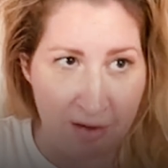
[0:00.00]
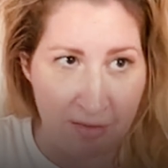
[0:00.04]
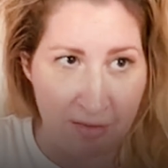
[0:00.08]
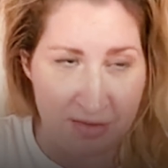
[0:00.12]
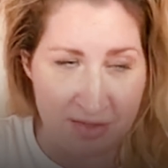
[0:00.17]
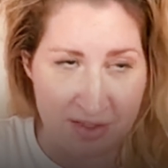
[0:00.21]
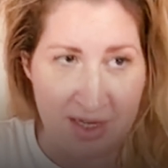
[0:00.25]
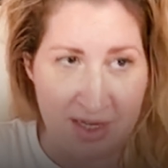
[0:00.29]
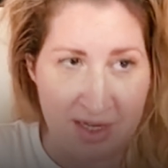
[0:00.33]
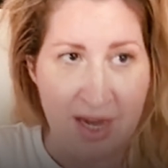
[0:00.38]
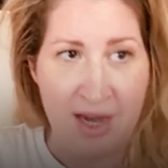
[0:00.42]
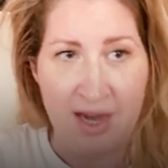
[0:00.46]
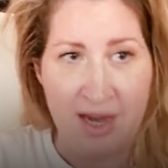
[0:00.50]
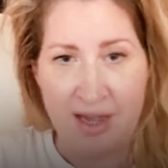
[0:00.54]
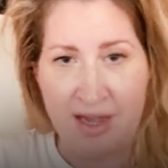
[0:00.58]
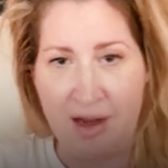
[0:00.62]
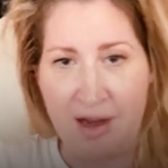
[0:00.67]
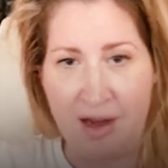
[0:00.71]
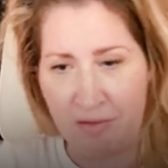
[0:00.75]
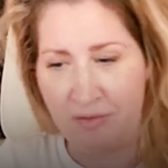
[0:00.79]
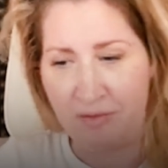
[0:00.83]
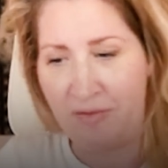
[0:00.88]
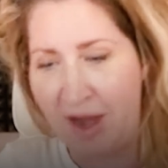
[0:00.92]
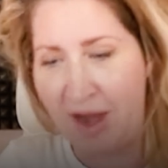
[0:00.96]
else.
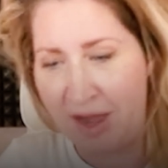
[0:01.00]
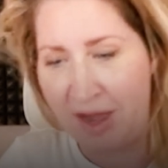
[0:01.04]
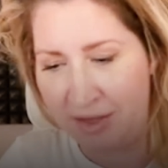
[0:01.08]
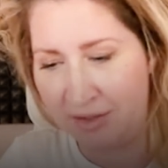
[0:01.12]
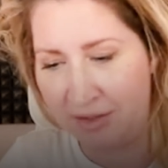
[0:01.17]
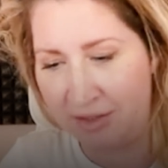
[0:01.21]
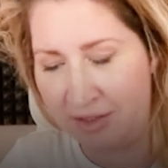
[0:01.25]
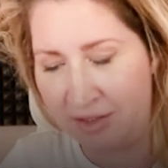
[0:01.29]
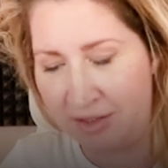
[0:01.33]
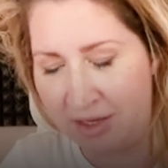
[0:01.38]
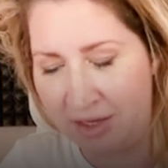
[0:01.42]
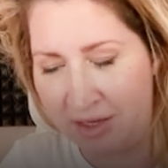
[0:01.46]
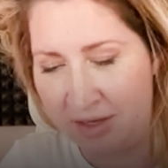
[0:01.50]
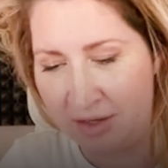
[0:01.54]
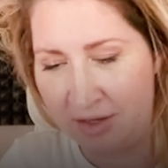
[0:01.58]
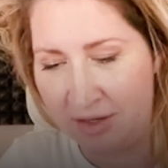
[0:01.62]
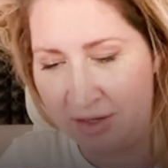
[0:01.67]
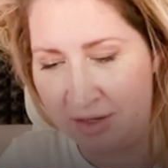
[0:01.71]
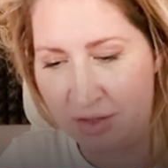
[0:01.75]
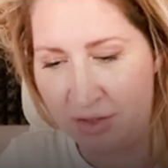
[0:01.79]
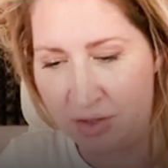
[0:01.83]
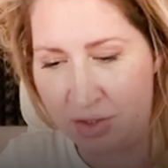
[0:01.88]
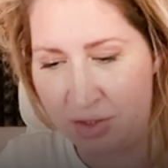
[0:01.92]
Now, finally,